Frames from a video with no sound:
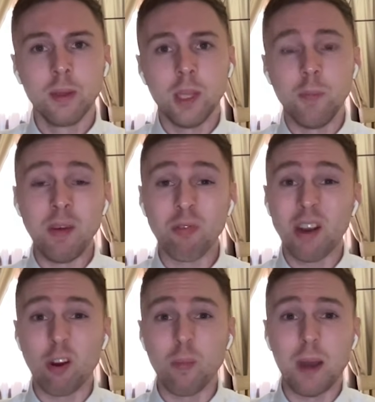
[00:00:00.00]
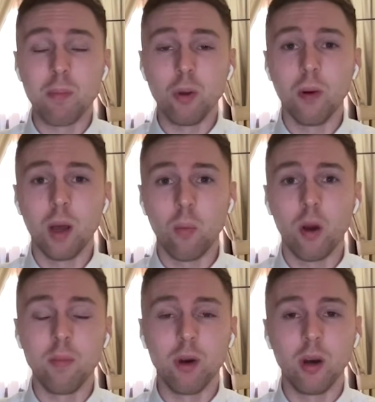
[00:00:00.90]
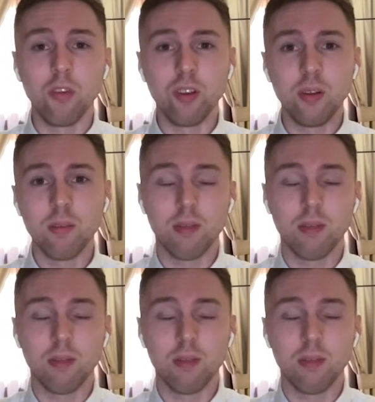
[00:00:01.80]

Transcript: He beat Ferro Bamboo by a wide margin.